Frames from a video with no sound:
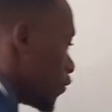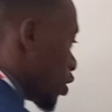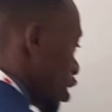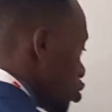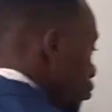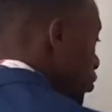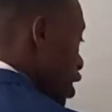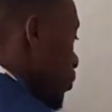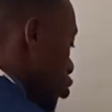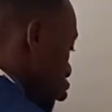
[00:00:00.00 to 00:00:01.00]
for us to
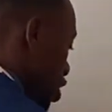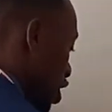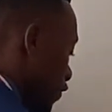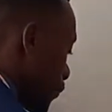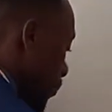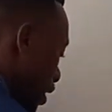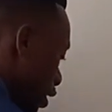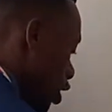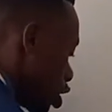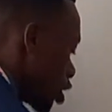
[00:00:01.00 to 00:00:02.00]
be able to save
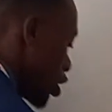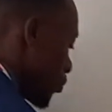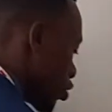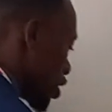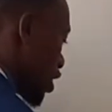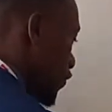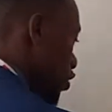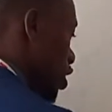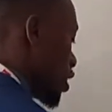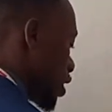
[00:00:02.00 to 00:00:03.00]
money, the most efficient.